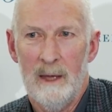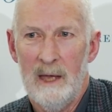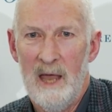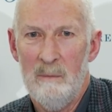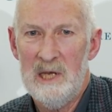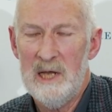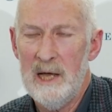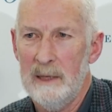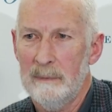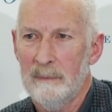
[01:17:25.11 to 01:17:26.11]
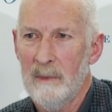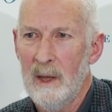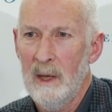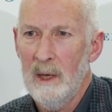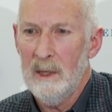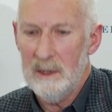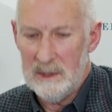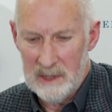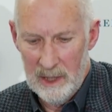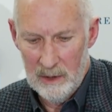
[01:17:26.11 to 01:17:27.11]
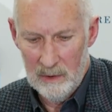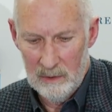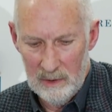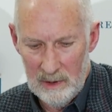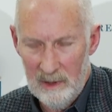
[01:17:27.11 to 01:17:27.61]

Can't be done. So